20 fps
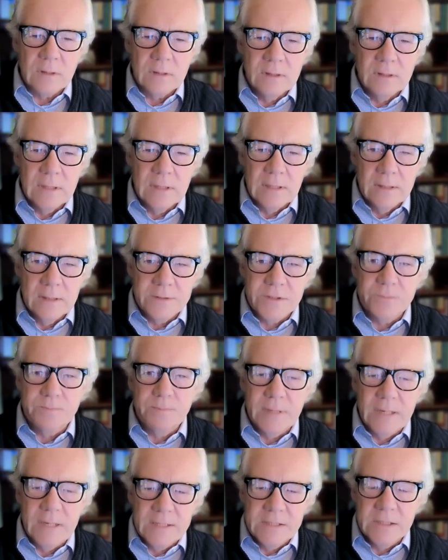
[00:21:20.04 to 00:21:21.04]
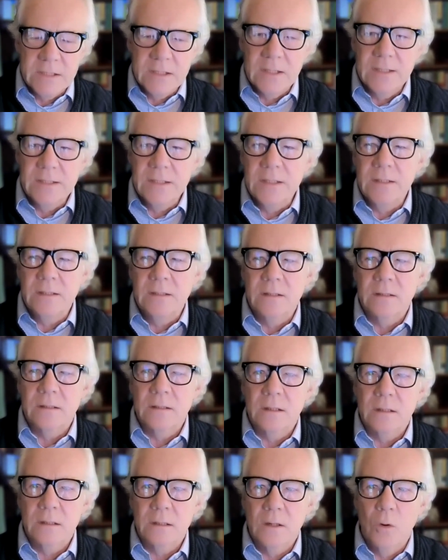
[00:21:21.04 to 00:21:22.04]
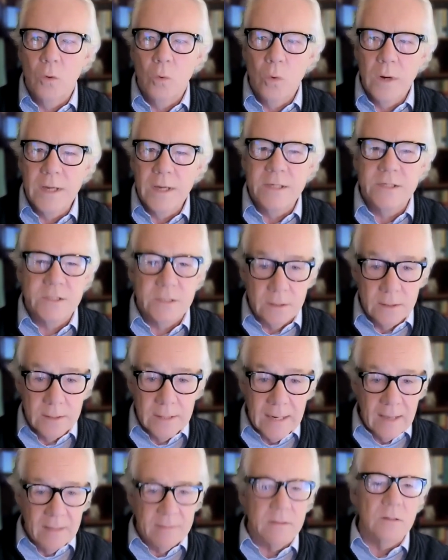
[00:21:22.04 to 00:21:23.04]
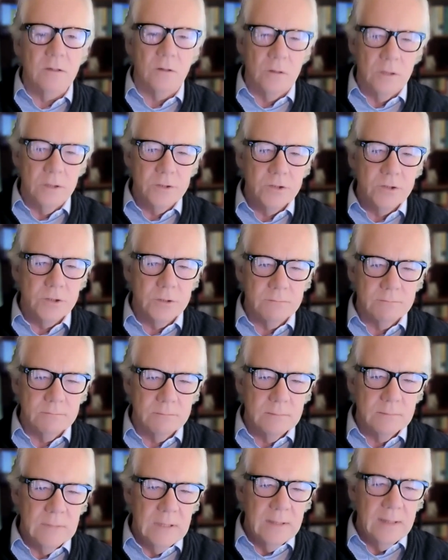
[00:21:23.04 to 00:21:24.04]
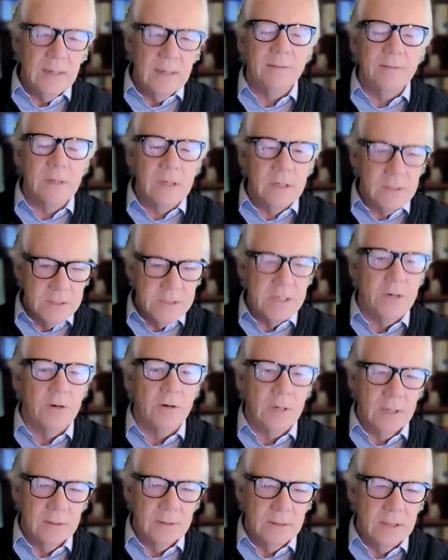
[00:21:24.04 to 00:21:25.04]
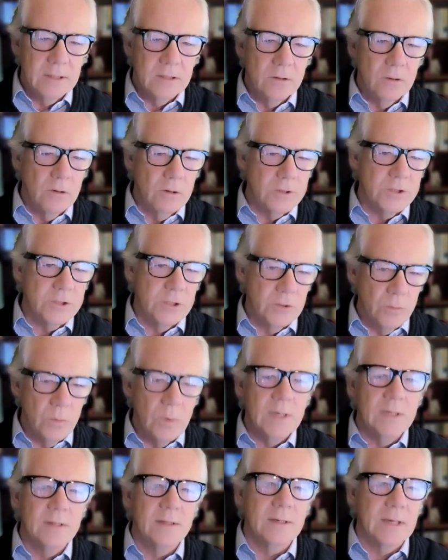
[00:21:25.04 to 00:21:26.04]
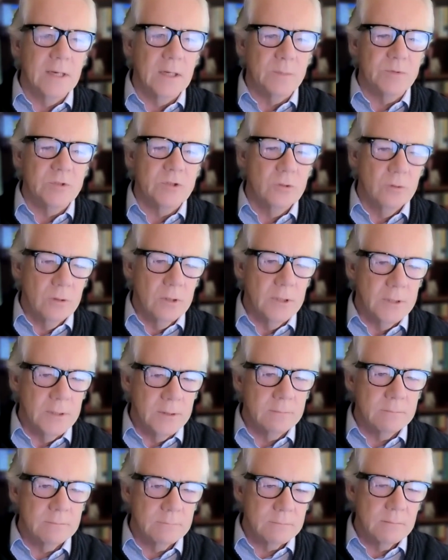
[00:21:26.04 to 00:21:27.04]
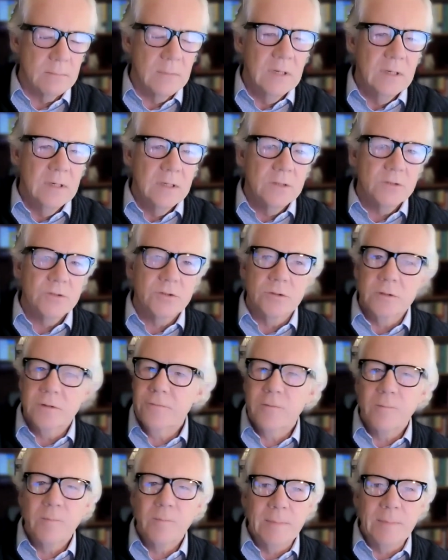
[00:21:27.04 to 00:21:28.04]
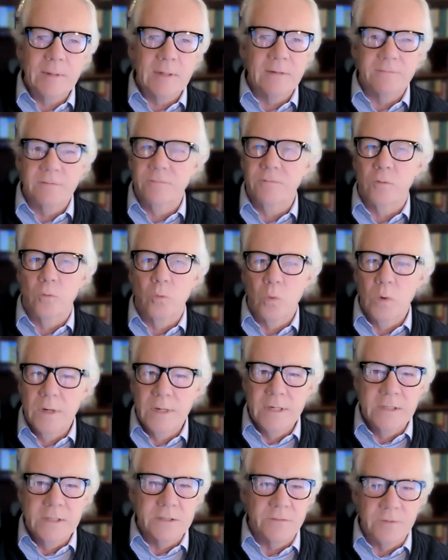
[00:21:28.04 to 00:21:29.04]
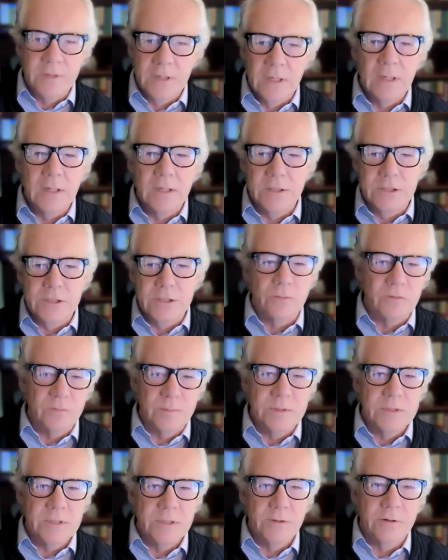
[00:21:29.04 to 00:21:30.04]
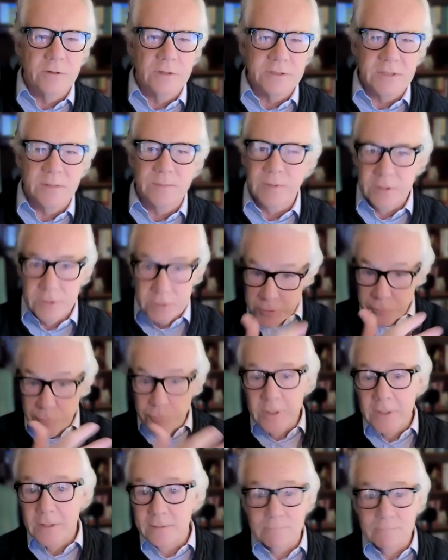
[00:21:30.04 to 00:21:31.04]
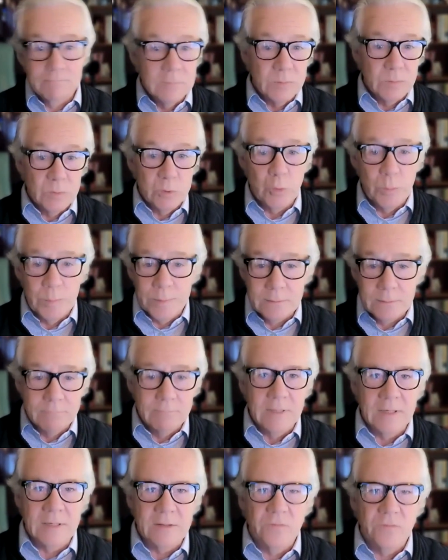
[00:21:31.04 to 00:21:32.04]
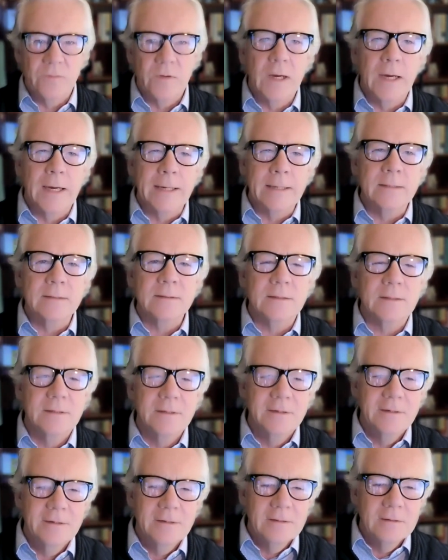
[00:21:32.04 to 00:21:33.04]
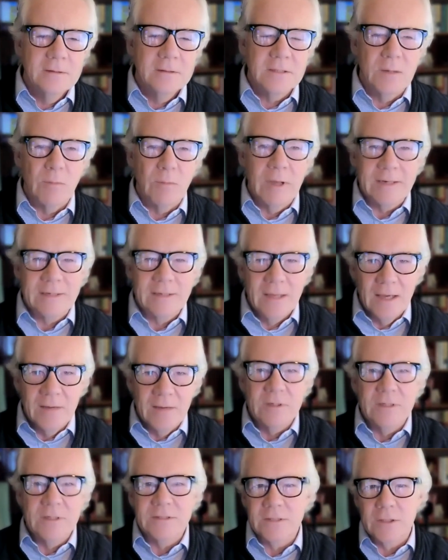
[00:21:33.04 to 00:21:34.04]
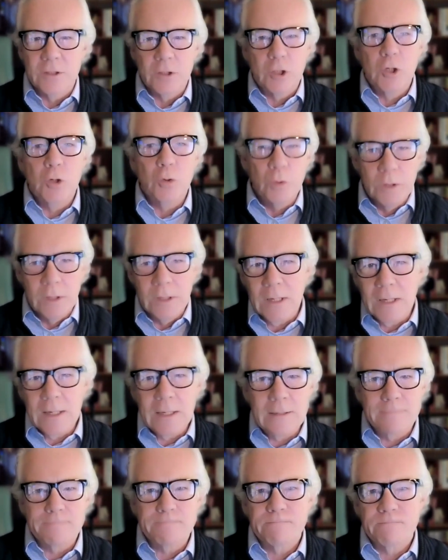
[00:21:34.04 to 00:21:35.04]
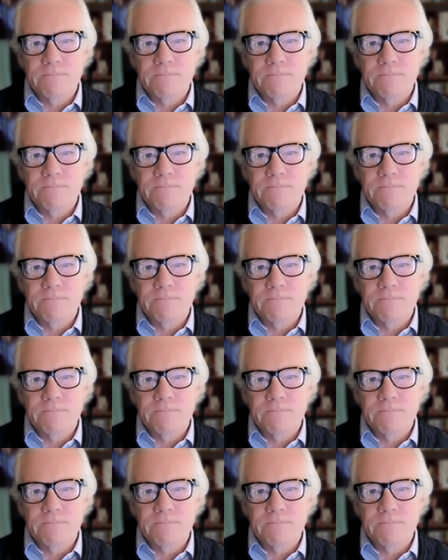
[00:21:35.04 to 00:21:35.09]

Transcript: it's basically a way to gather knowledge and then interrogate that knowledge in a way that helps you learn. So different people have different ways of engaging with material. Some can just read it and absorb it, and that's fine. Some like to have it as a Q&A.